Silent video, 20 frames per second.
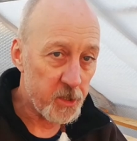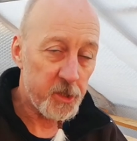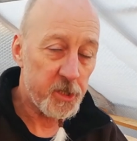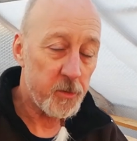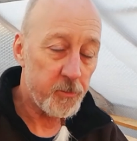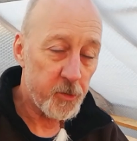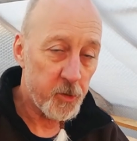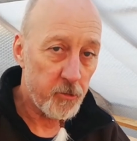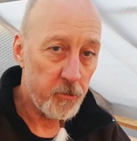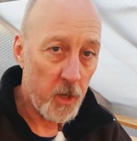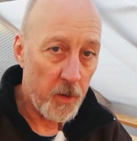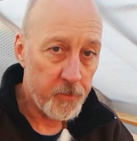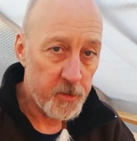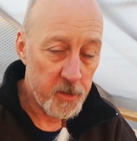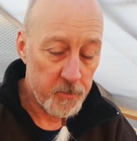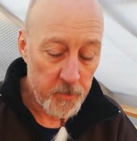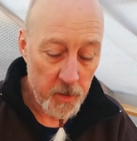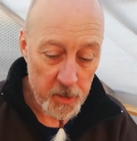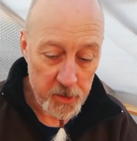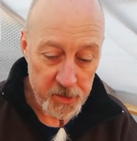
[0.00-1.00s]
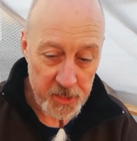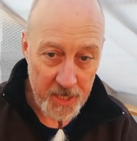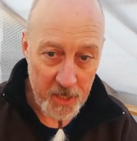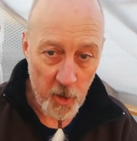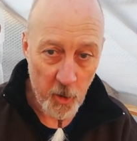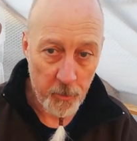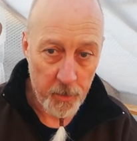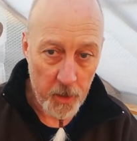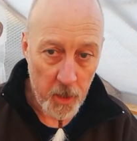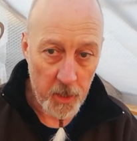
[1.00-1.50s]
subscribed to my
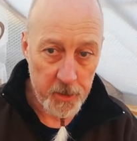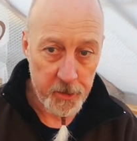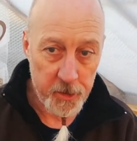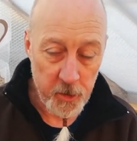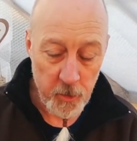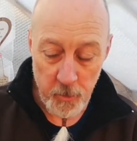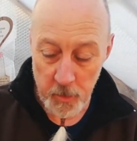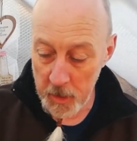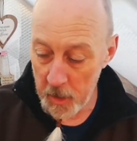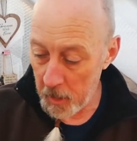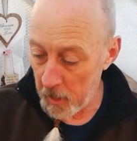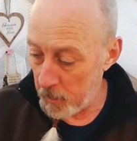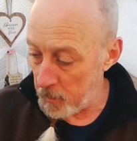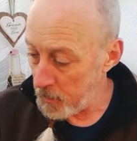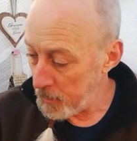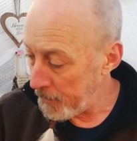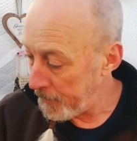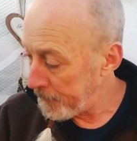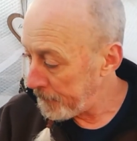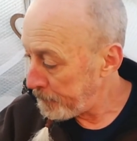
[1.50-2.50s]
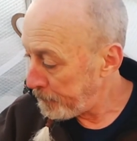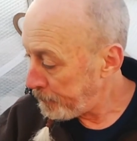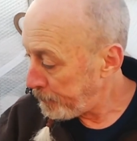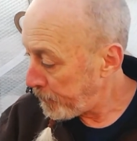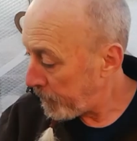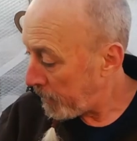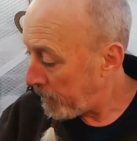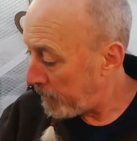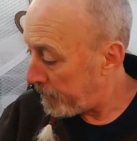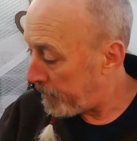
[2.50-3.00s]
channel, but I do know
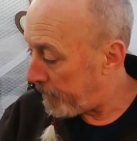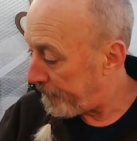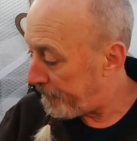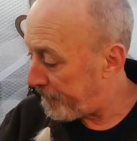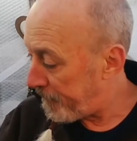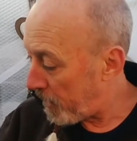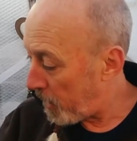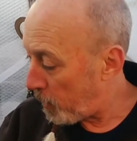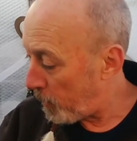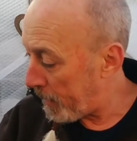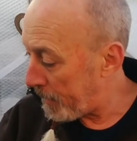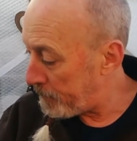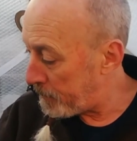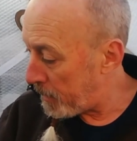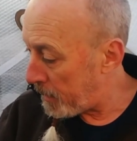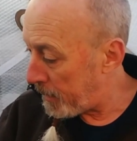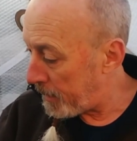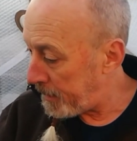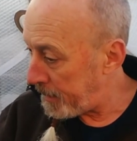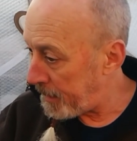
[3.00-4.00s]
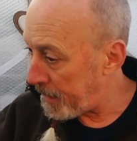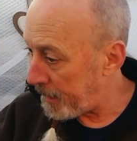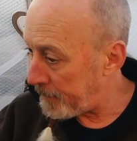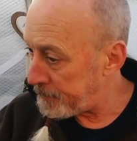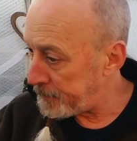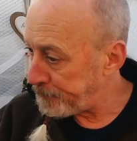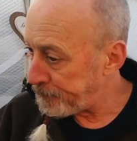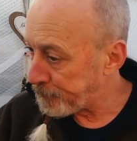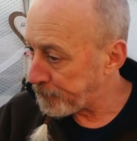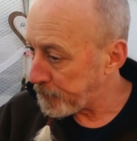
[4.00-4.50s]
that following
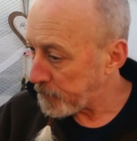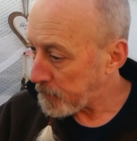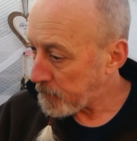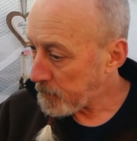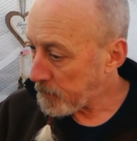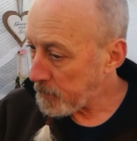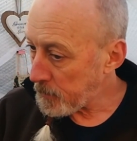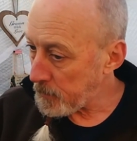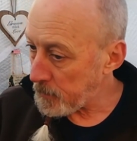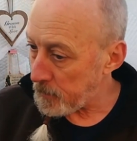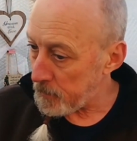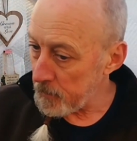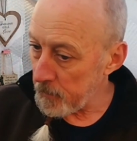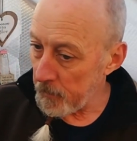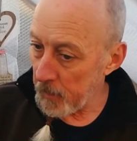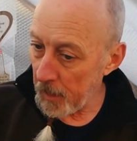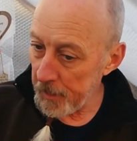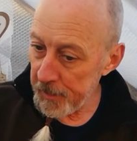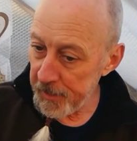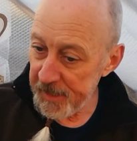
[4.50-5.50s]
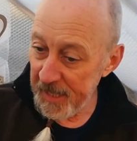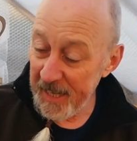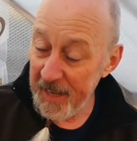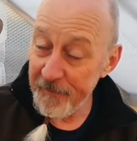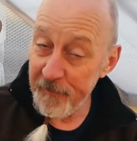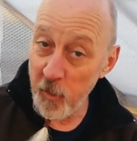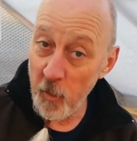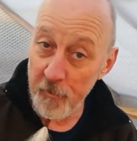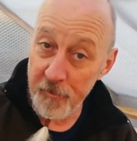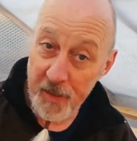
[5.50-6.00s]
my Dig
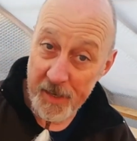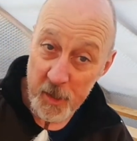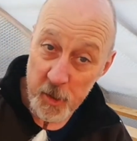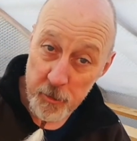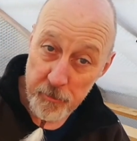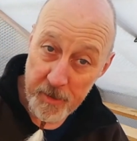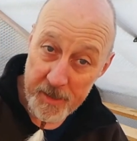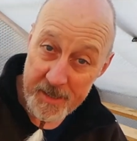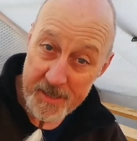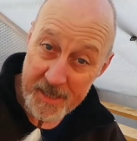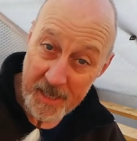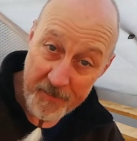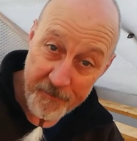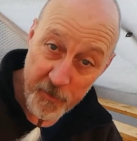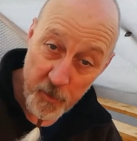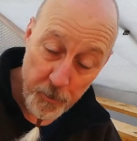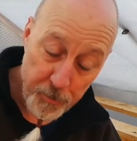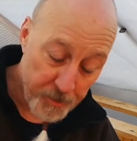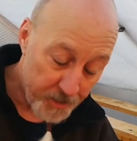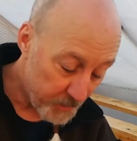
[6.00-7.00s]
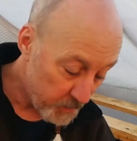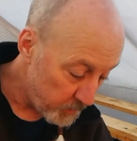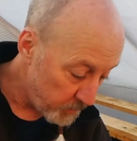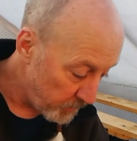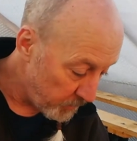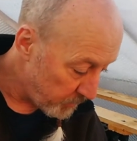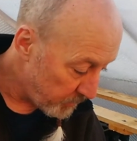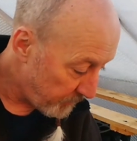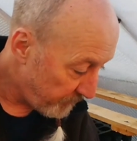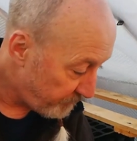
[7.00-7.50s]
for Victory, Dig for Britain
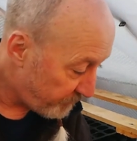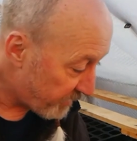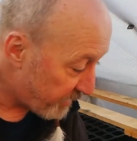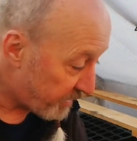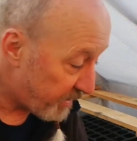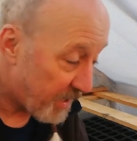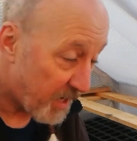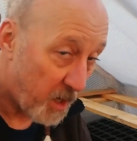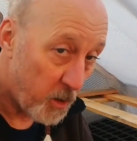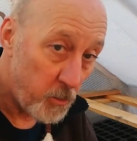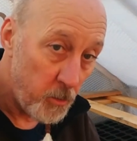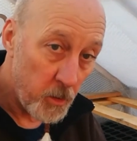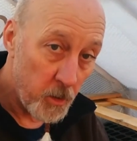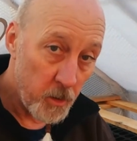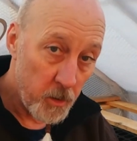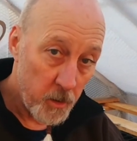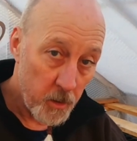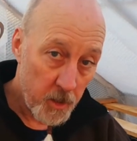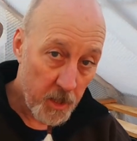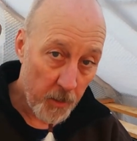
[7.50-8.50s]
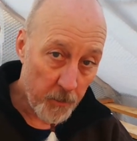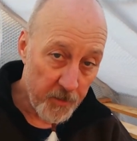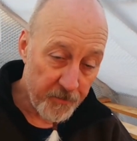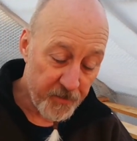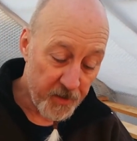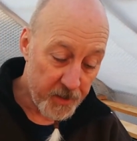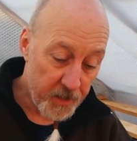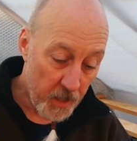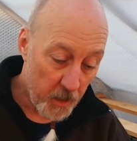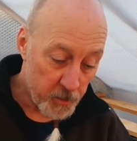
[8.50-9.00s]
video, a couple of
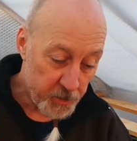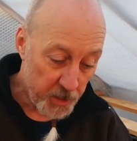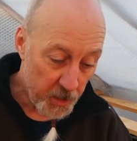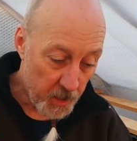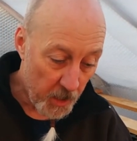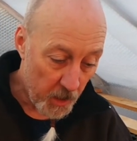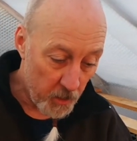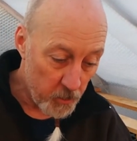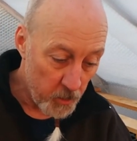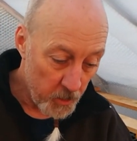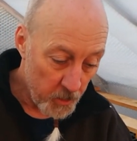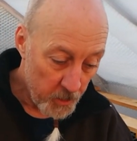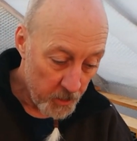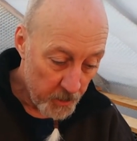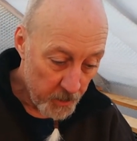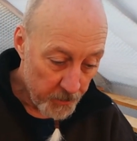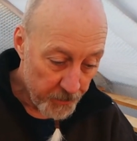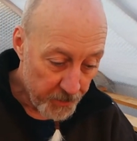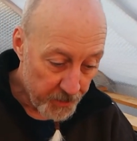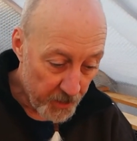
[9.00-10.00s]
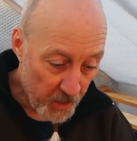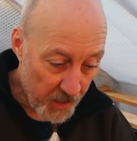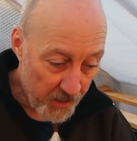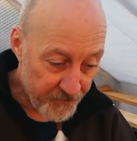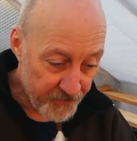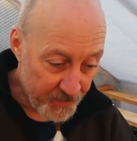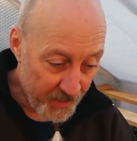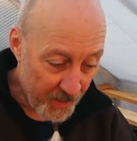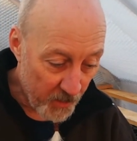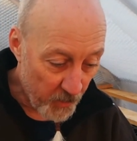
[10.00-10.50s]
videos ago, that I
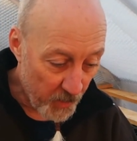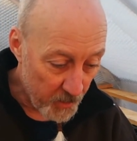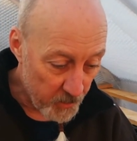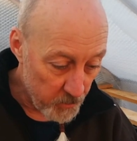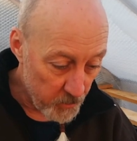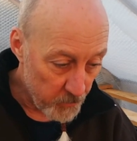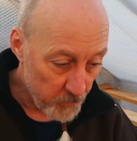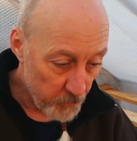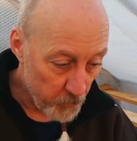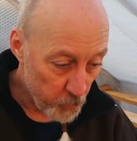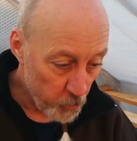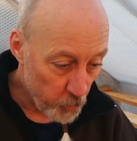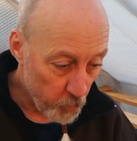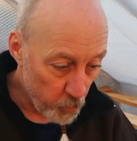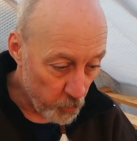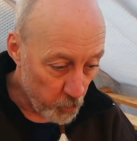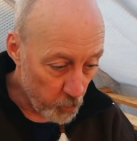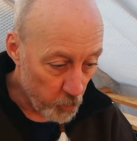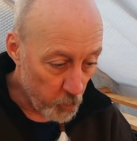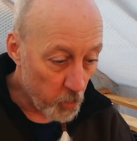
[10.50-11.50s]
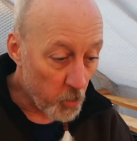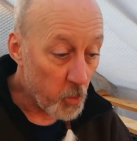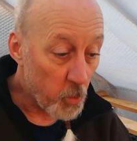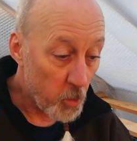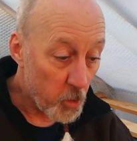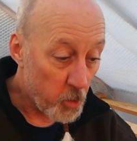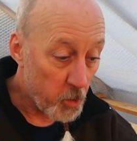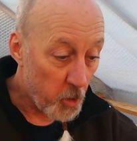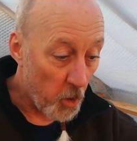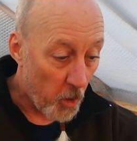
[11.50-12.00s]
have now
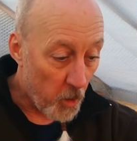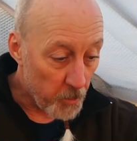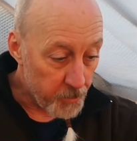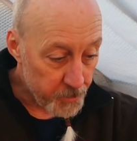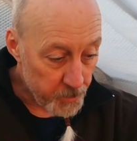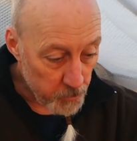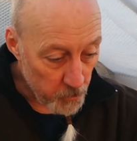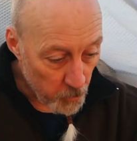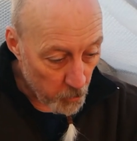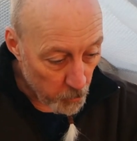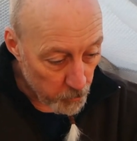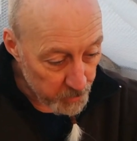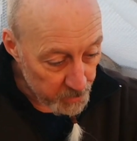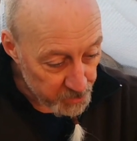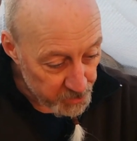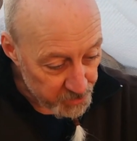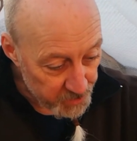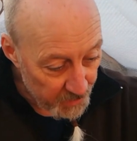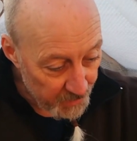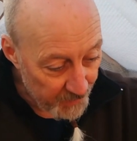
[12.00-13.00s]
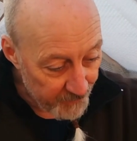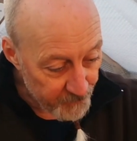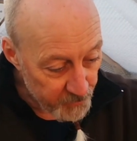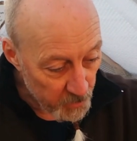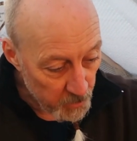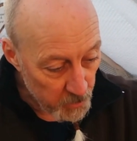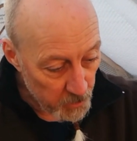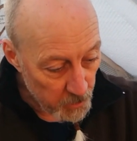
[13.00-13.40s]
got or received